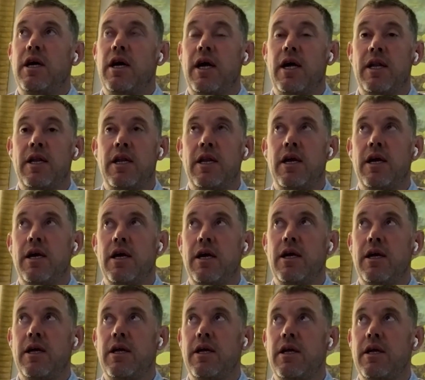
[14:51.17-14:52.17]

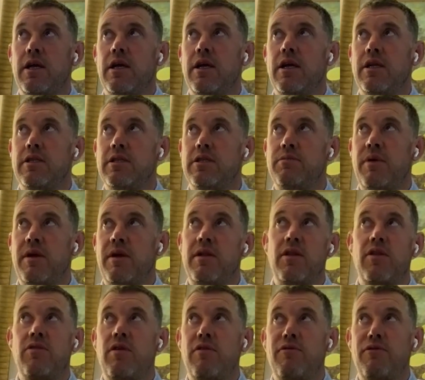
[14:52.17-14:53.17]
and
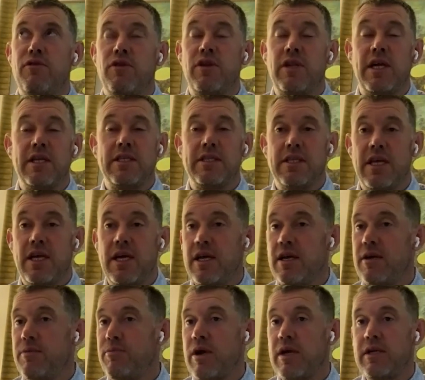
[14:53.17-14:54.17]
spent 3 or 4 days
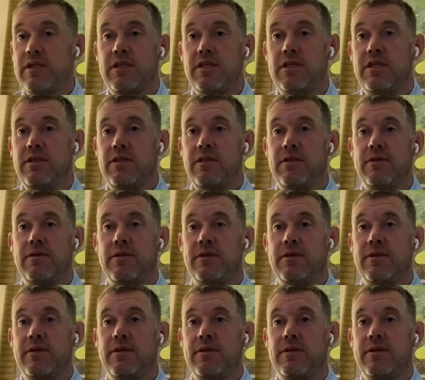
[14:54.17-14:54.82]
there practicing.